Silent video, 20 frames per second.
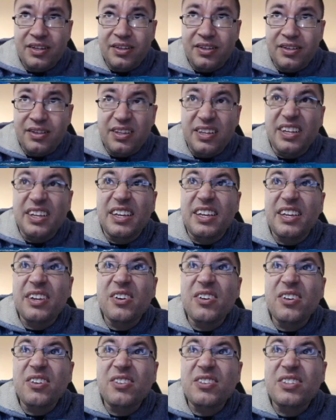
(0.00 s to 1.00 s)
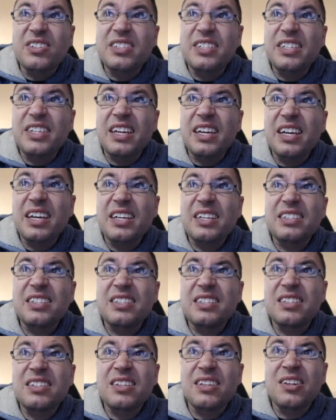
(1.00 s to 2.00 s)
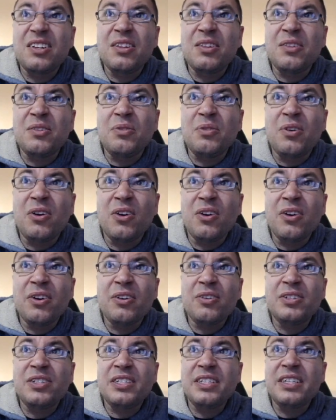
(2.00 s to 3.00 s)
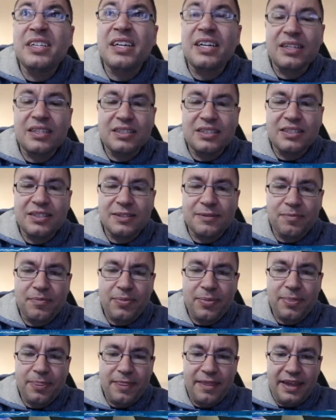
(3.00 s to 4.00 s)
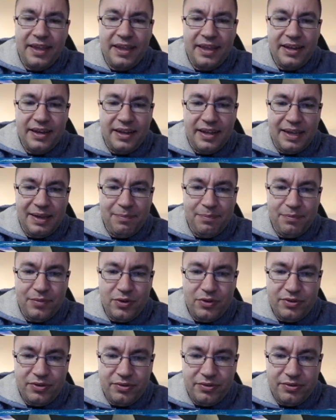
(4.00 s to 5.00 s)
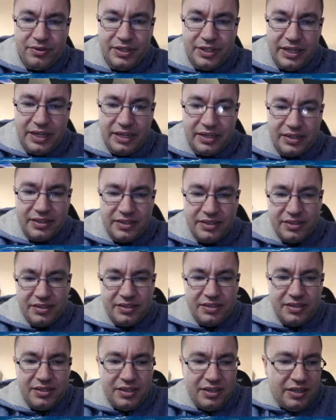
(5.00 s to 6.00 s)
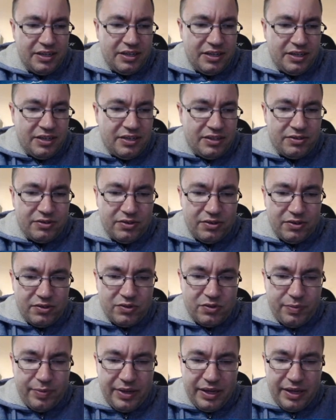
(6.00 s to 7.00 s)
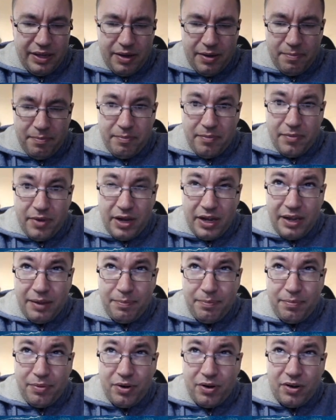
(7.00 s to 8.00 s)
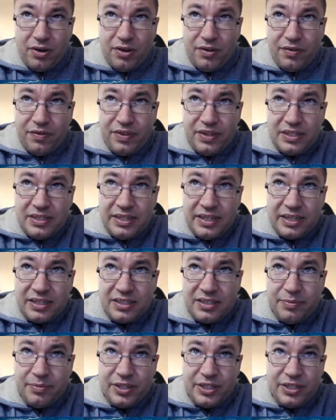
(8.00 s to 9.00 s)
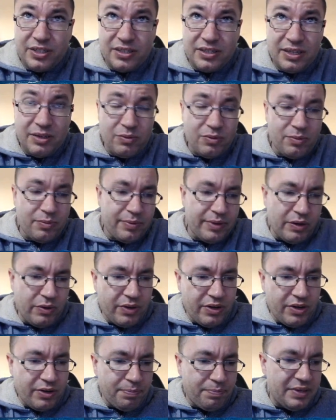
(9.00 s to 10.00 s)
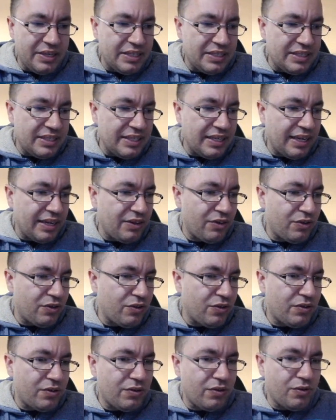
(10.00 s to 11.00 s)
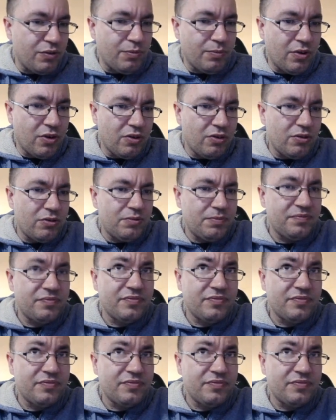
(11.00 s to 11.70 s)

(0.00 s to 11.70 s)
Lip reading: the Gyarados GX, Lucario GX, and a Mewtwo GX. So those will be my part of this next submission that will be going to PCA tomorrow.